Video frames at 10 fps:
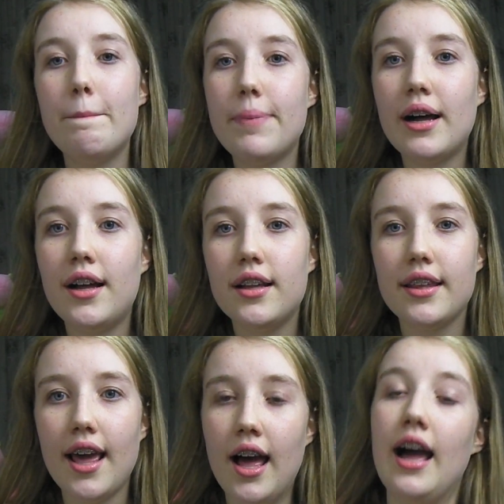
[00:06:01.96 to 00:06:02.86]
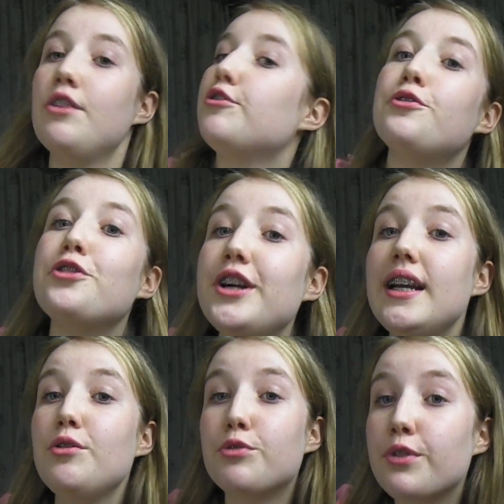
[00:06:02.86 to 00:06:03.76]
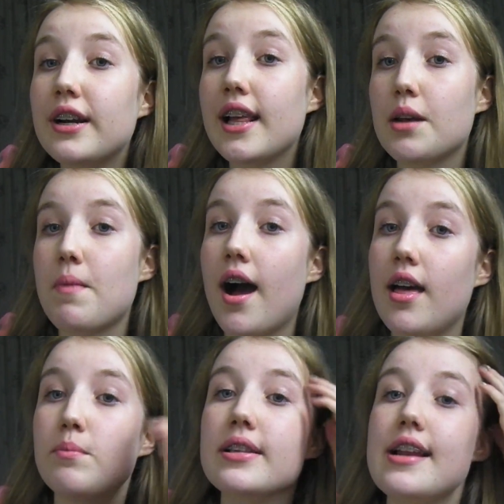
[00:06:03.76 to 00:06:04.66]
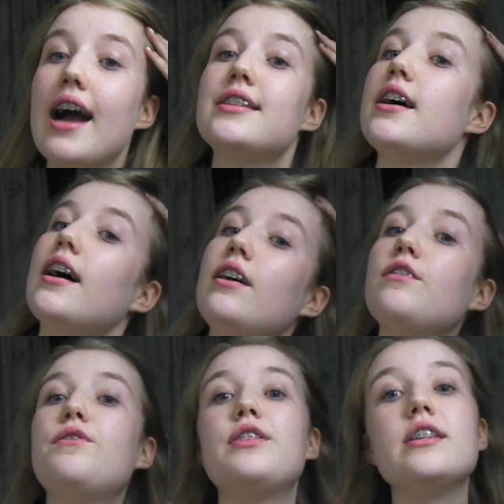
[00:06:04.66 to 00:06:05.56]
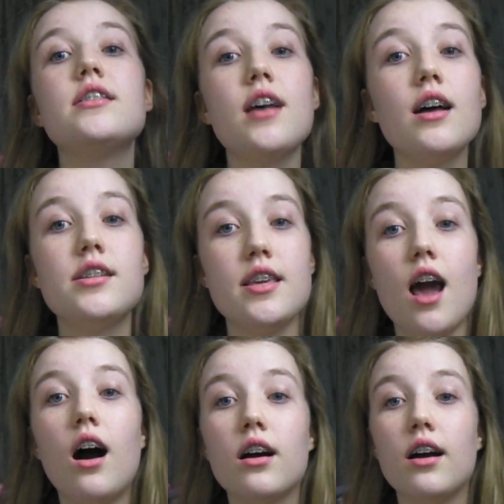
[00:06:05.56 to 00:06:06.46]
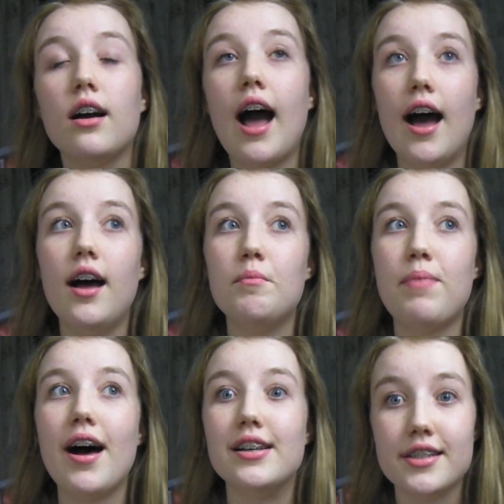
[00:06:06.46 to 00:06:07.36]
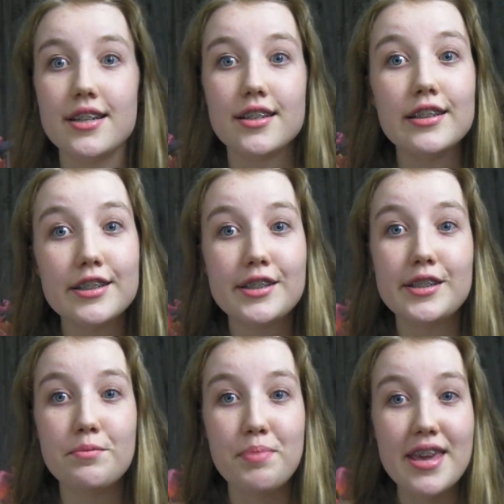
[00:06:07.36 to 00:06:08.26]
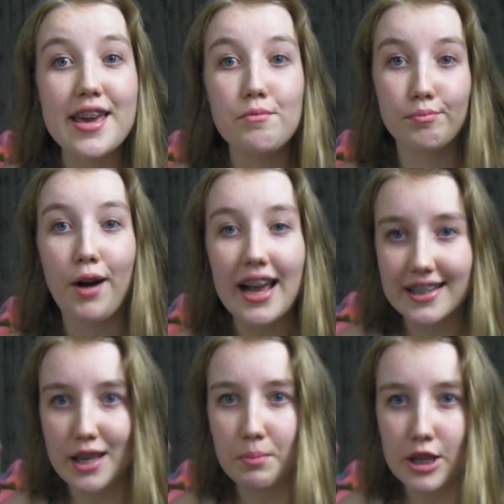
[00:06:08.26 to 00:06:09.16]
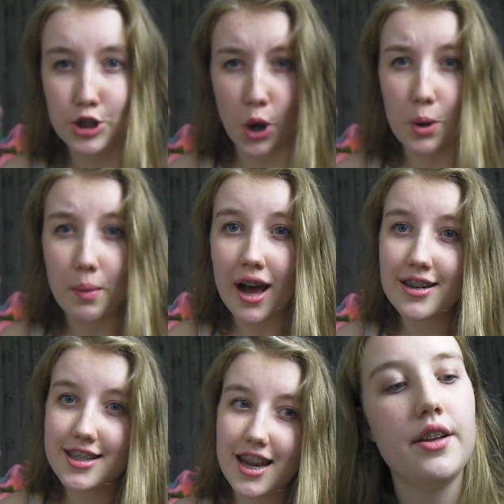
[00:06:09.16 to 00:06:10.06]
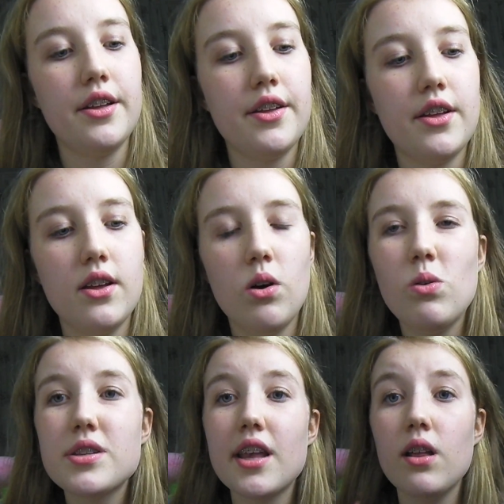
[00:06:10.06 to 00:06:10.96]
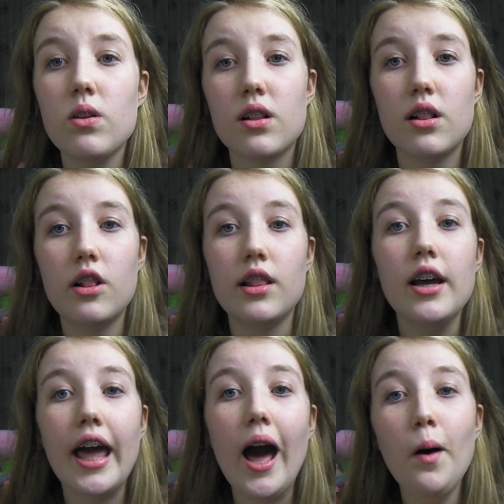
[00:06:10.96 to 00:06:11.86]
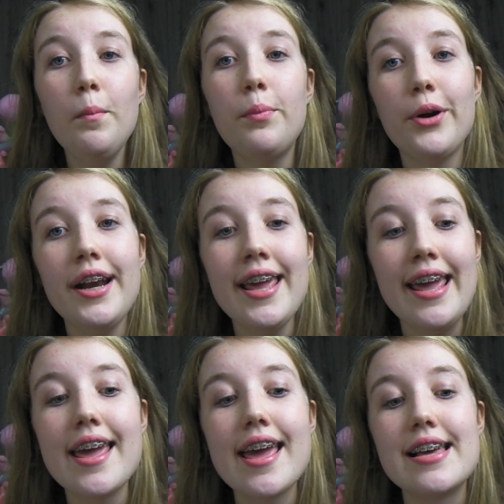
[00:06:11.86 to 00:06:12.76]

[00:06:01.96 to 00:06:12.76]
But yeah, I really, really admire him as an actor, and for such a young person to be impressing me so much. Also, look how pretty he